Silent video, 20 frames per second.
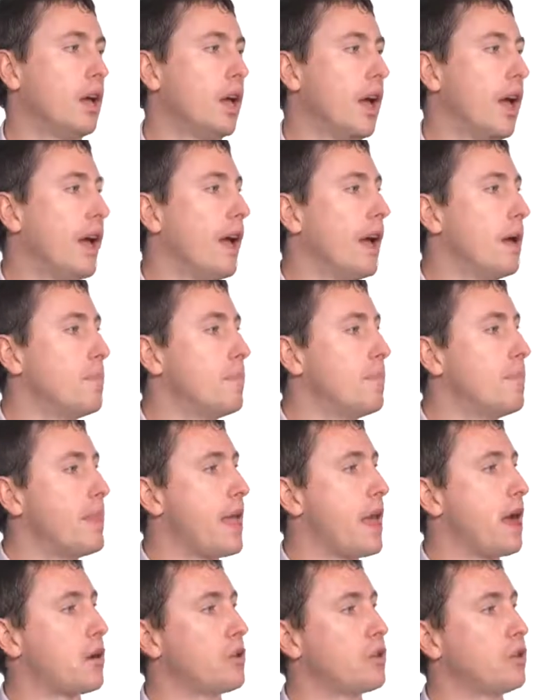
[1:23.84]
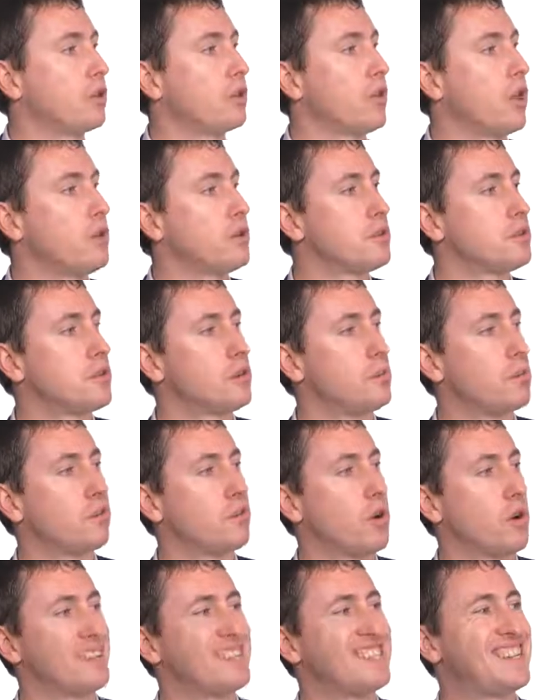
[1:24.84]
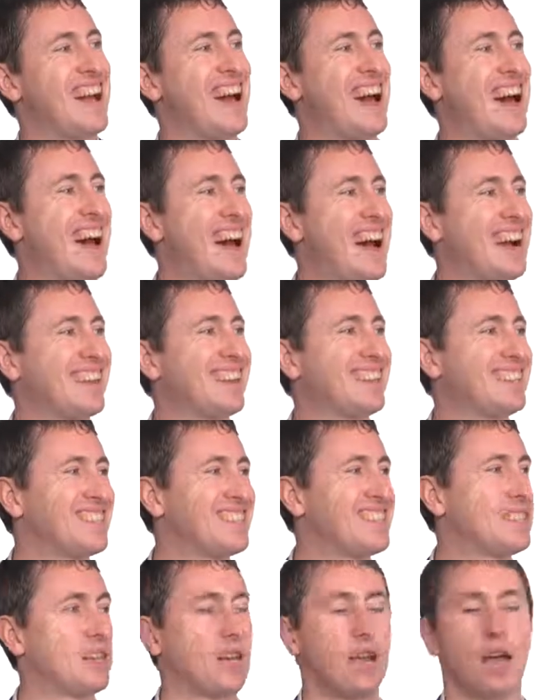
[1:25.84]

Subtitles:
Now, you'll notice that we've got targets